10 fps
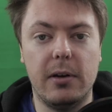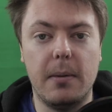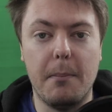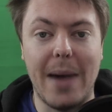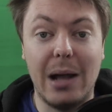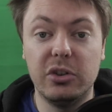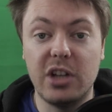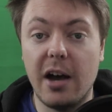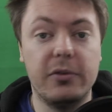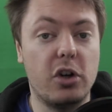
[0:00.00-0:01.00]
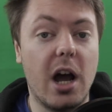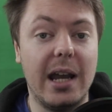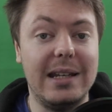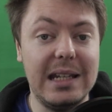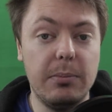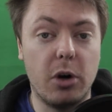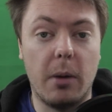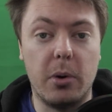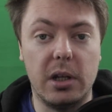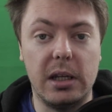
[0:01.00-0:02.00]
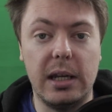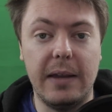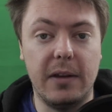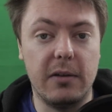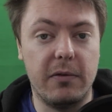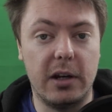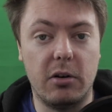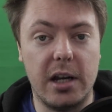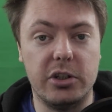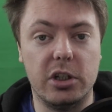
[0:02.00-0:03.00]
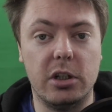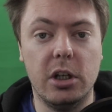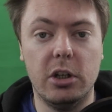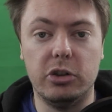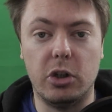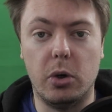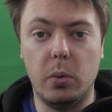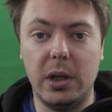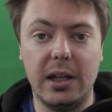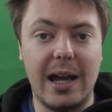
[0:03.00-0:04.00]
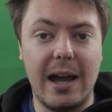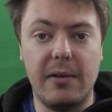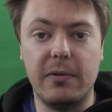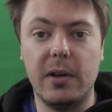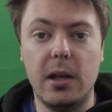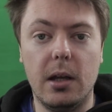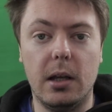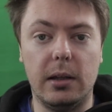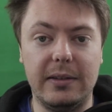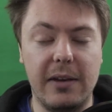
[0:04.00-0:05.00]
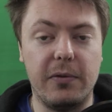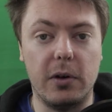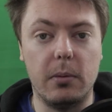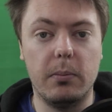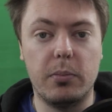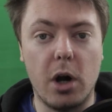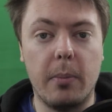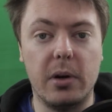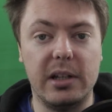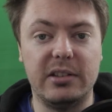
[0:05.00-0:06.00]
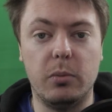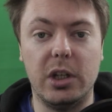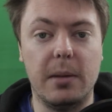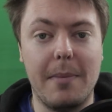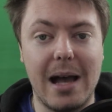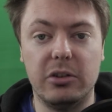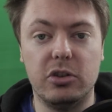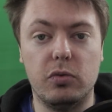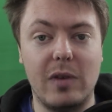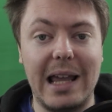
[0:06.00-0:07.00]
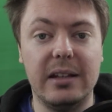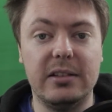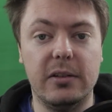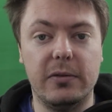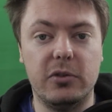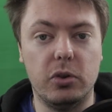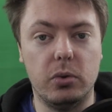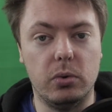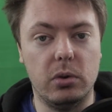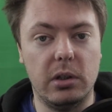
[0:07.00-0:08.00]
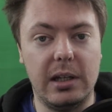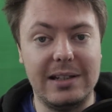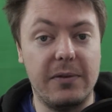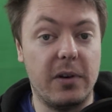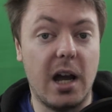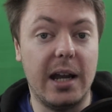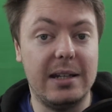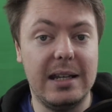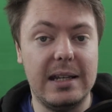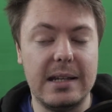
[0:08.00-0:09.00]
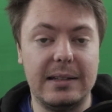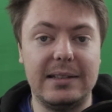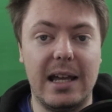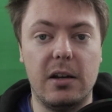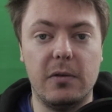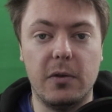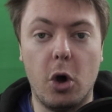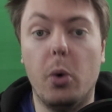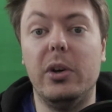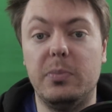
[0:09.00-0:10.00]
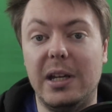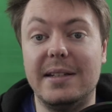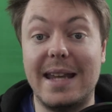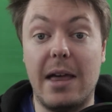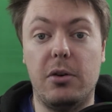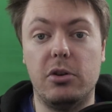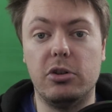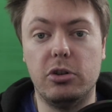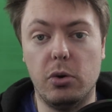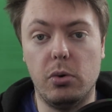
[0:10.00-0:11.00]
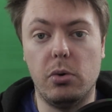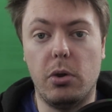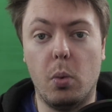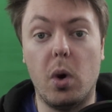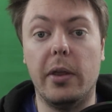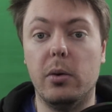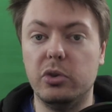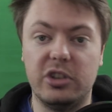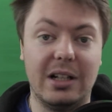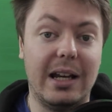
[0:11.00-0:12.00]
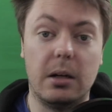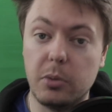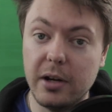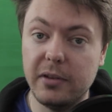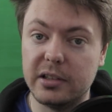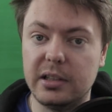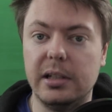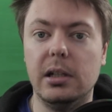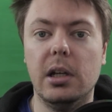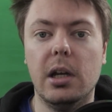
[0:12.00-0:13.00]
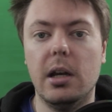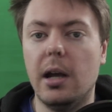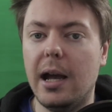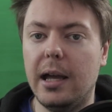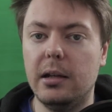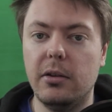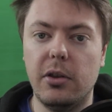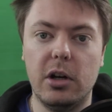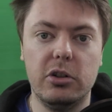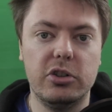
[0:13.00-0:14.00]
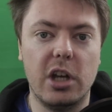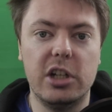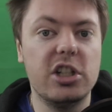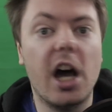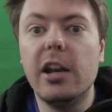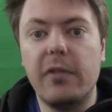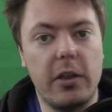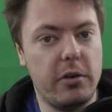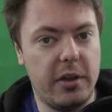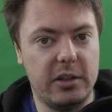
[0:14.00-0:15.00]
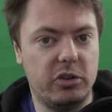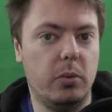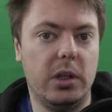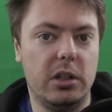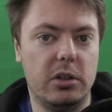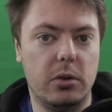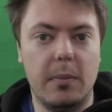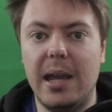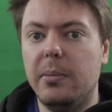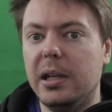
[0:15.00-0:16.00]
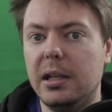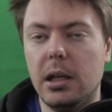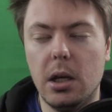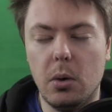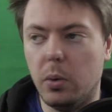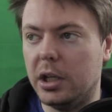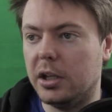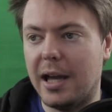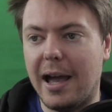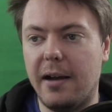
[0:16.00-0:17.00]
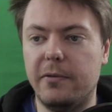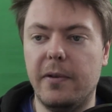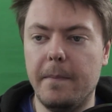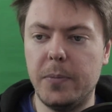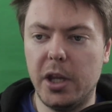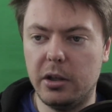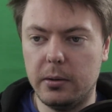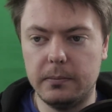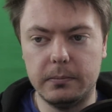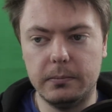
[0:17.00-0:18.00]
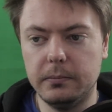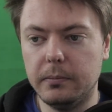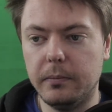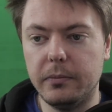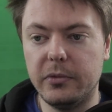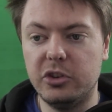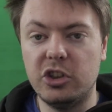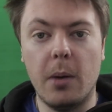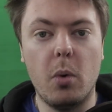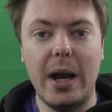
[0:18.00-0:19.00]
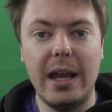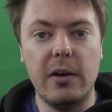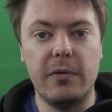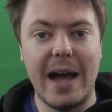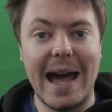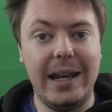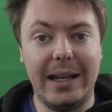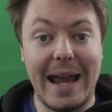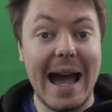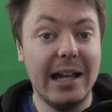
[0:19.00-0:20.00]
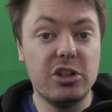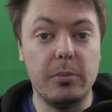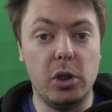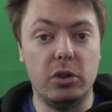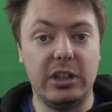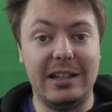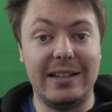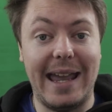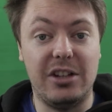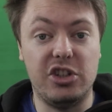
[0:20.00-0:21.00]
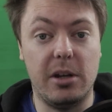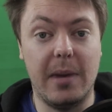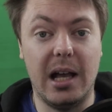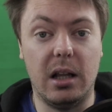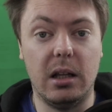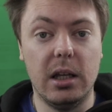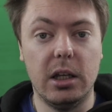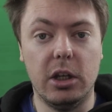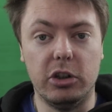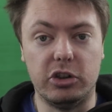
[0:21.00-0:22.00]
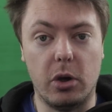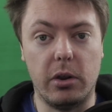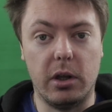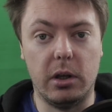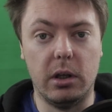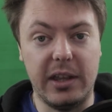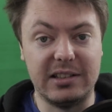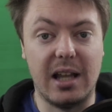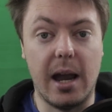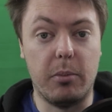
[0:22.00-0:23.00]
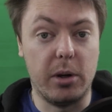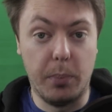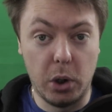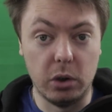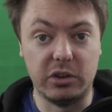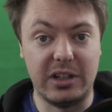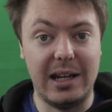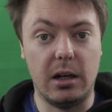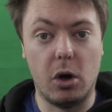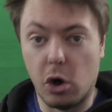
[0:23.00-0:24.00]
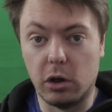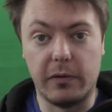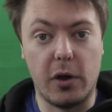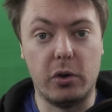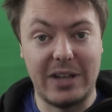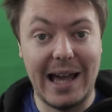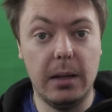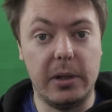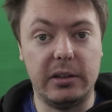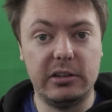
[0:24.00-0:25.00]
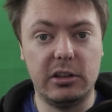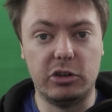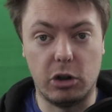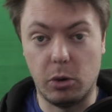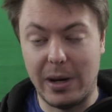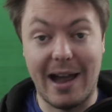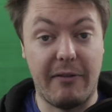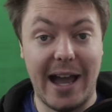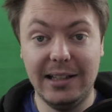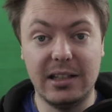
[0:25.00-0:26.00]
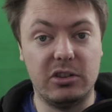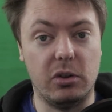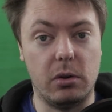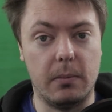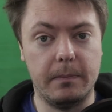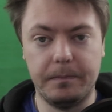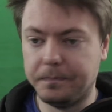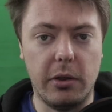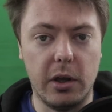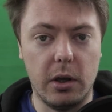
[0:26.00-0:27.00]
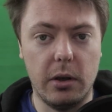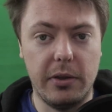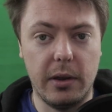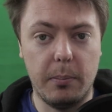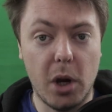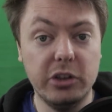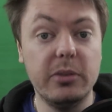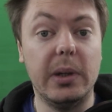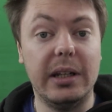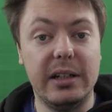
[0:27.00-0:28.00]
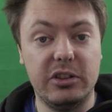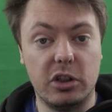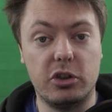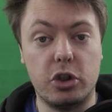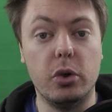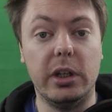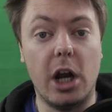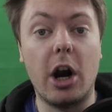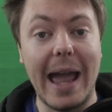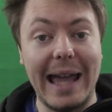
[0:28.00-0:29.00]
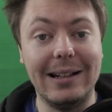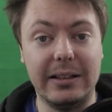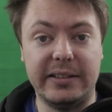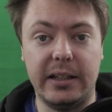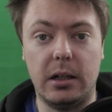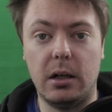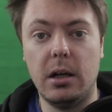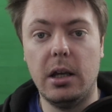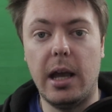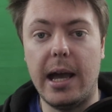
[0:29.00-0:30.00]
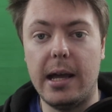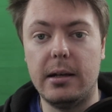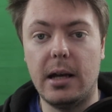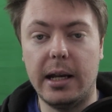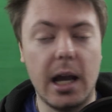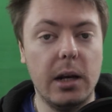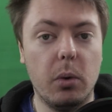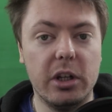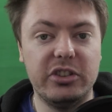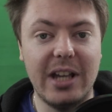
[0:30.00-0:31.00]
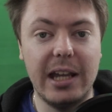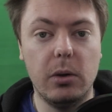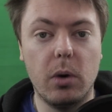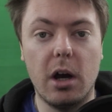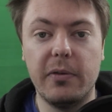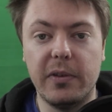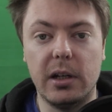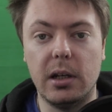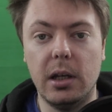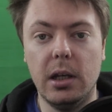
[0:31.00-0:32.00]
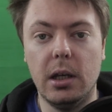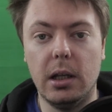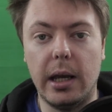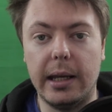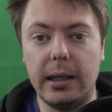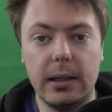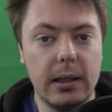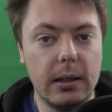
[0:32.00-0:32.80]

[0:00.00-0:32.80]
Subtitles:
a mount after ID property in the configuration. So we could have different properties and we can mount it relative to a different ID instead of always being tethered to the one that was declared previously. And there's a ton of other things that we could do. Maybe we could have some way of adding an attribute into HTML so that this library pulls in all of those elements so that we have access to them. The possibilities truly are endless here, and I kind of want to set you off and like